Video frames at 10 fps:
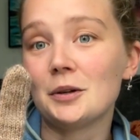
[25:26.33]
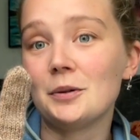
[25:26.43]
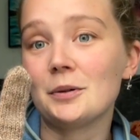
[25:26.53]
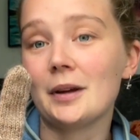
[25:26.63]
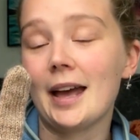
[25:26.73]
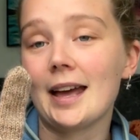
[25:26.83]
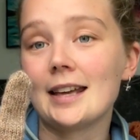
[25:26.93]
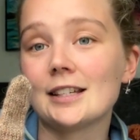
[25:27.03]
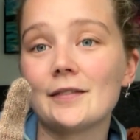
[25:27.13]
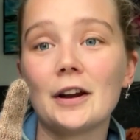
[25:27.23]
who
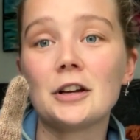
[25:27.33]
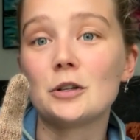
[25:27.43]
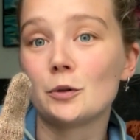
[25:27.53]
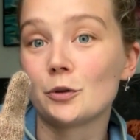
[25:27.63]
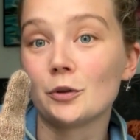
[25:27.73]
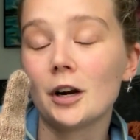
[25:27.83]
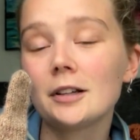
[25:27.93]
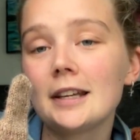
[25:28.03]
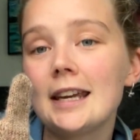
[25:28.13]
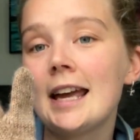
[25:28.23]
is a very neutral
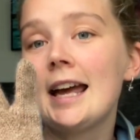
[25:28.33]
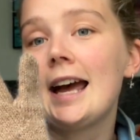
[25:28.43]
girly,